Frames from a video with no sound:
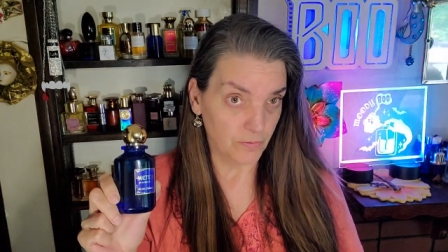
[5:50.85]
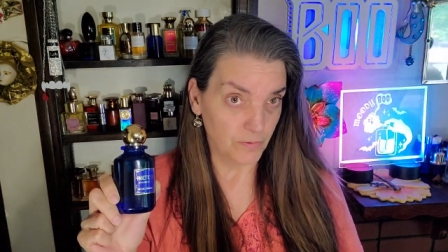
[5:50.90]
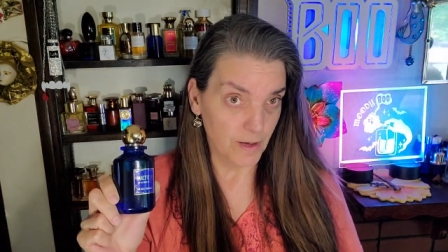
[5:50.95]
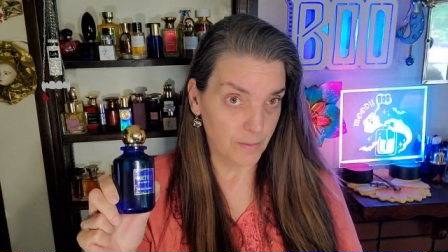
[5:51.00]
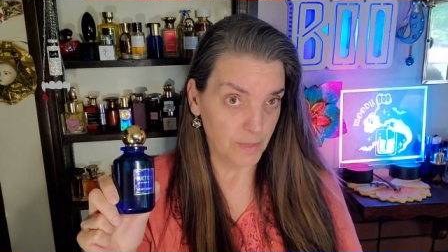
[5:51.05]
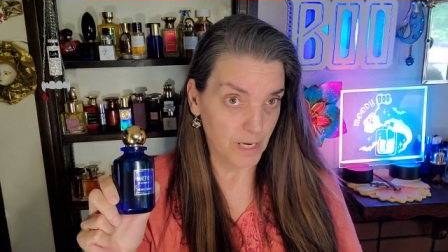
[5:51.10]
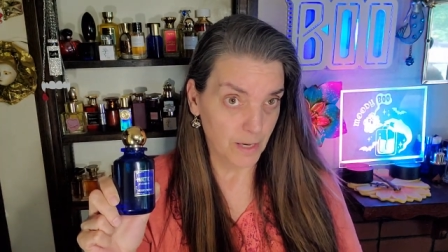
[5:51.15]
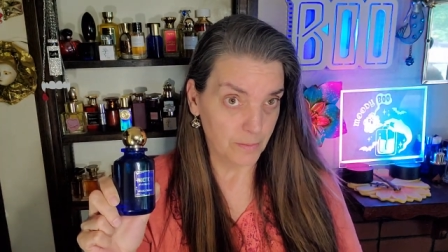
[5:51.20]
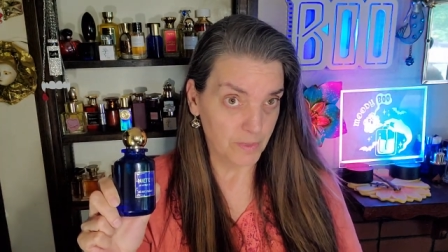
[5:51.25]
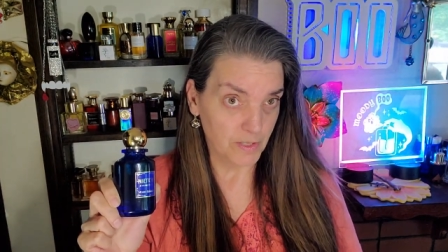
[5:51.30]
if
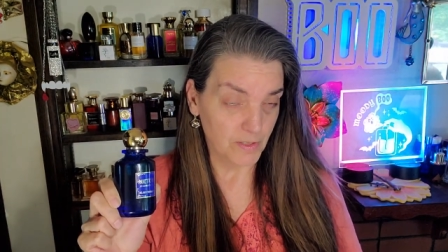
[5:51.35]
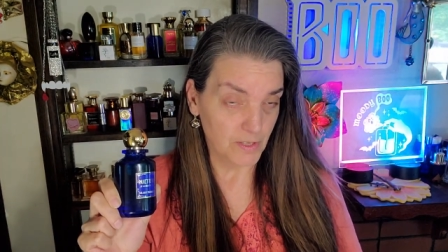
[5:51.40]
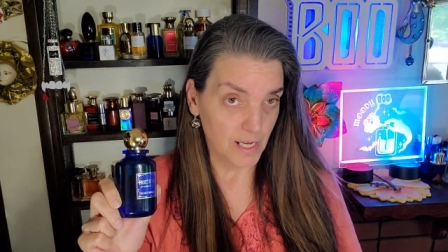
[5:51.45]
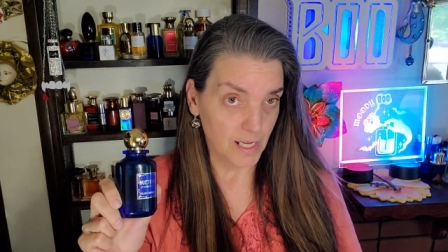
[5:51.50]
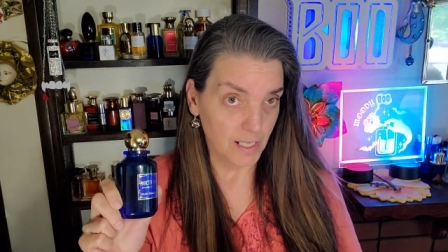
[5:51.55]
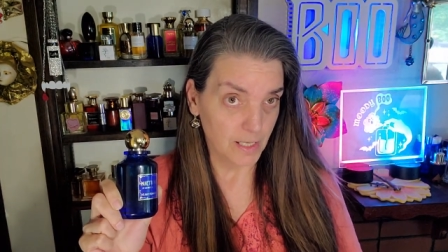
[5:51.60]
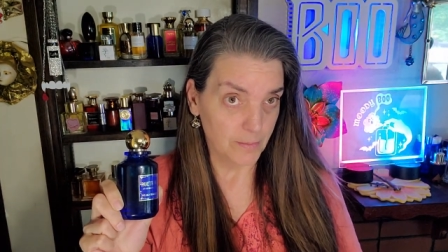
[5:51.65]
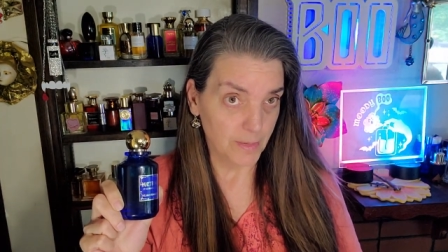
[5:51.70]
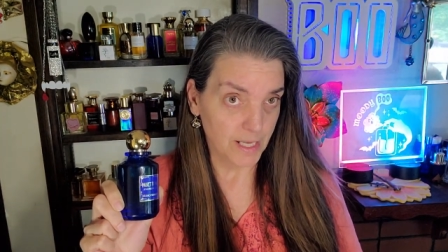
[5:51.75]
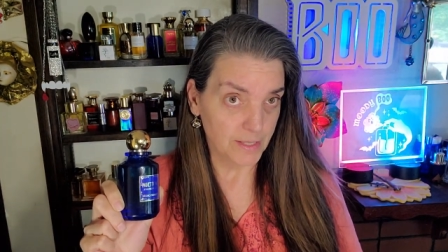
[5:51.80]
I'm not
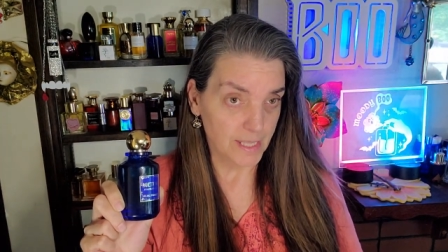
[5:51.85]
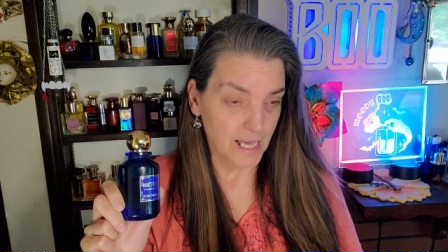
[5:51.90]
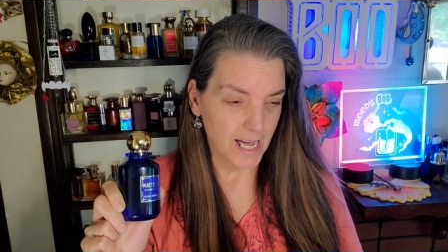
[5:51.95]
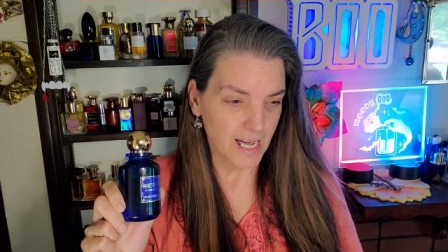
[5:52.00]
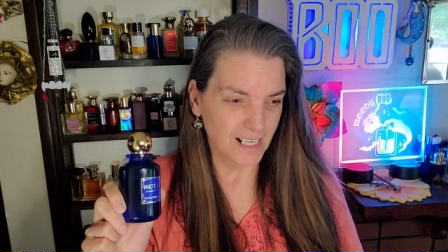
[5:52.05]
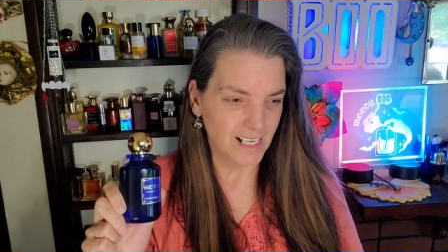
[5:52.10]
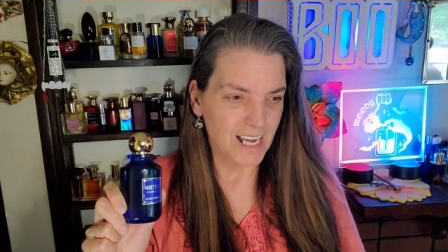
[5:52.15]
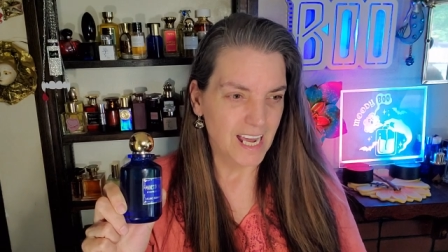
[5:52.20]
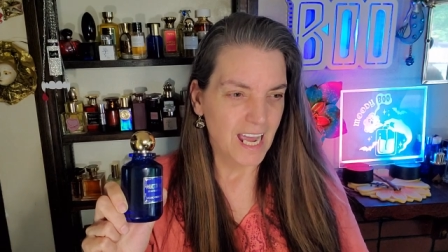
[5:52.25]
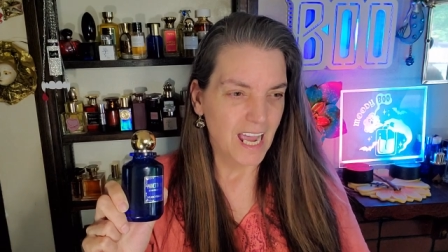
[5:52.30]
mistaken about
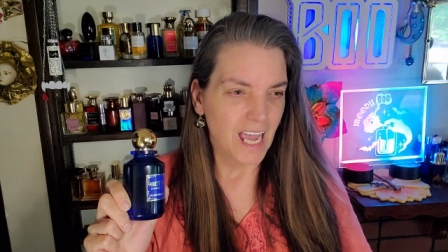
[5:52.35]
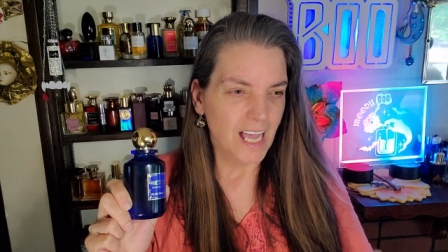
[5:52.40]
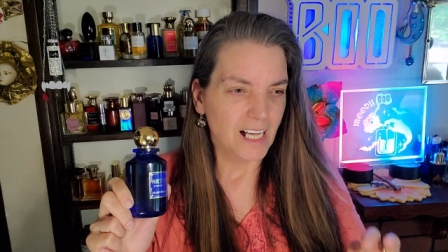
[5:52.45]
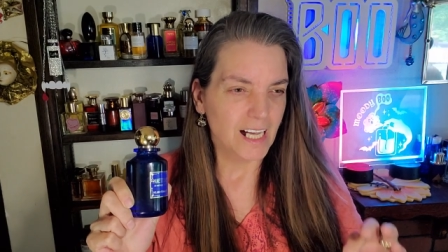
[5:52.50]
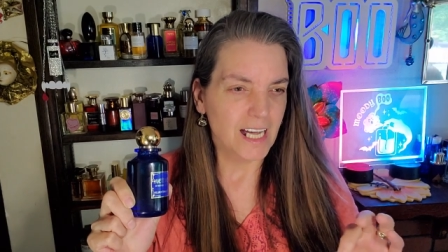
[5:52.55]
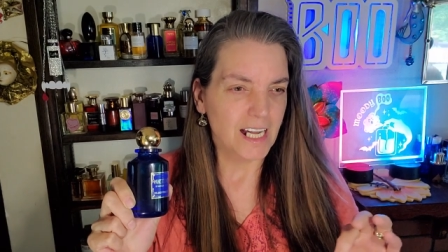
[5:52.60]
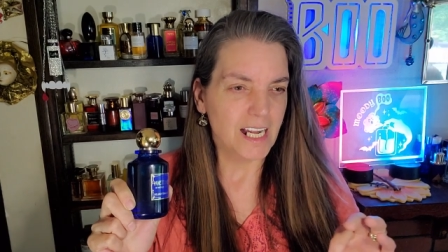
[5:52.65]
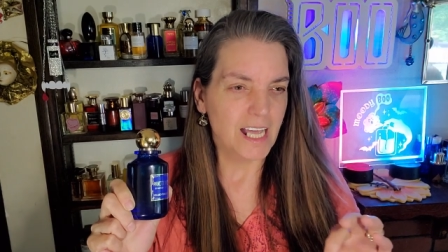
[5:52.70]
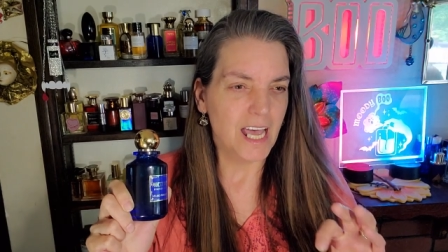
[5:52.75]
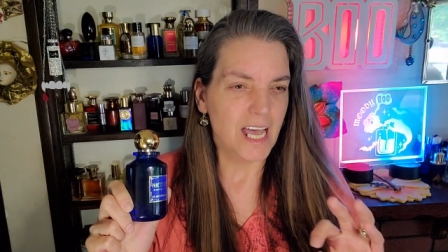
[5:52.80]
that.
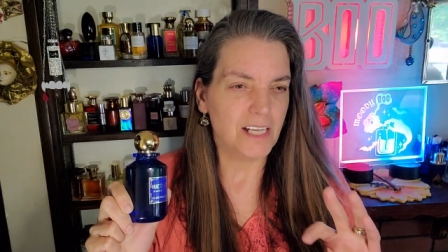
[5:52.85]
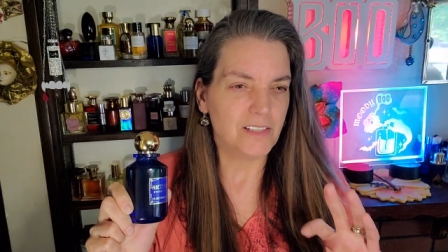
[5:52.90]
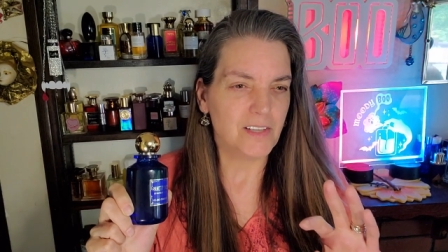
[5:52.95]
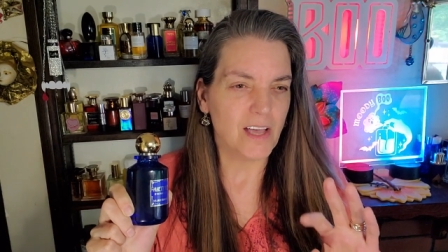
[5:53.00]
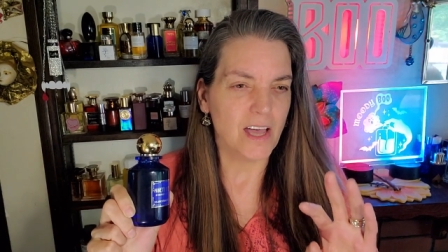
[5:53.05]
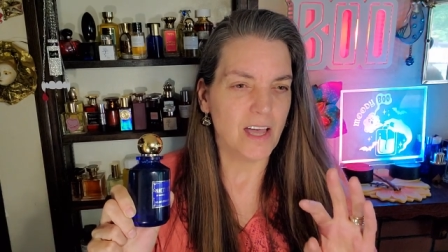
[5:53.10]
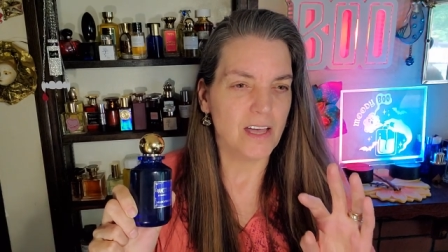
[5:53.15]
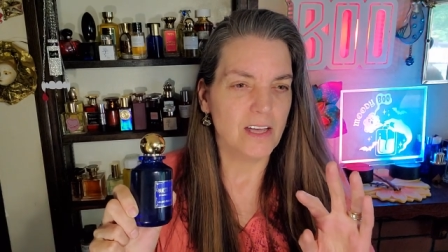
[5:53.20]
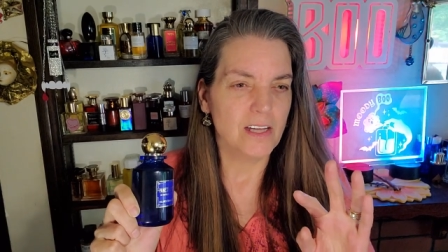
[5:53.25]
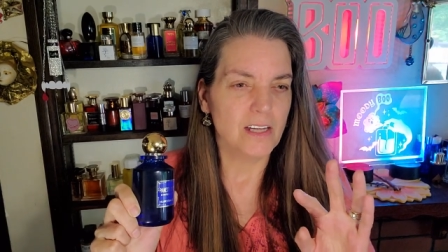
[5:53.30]
Kind of has
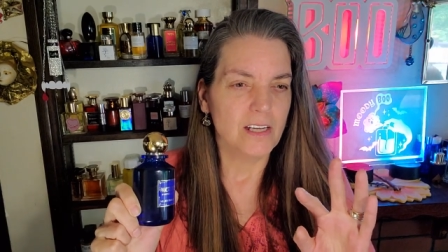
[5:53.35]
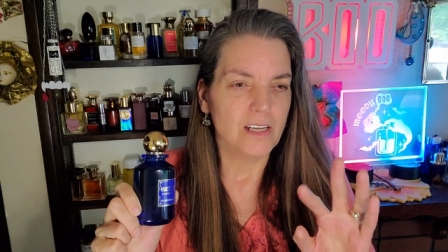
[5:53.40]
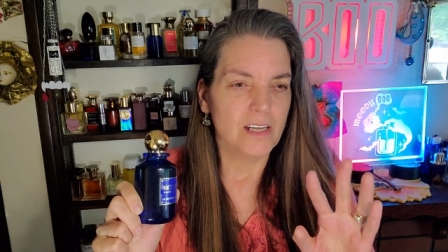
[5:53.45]
a,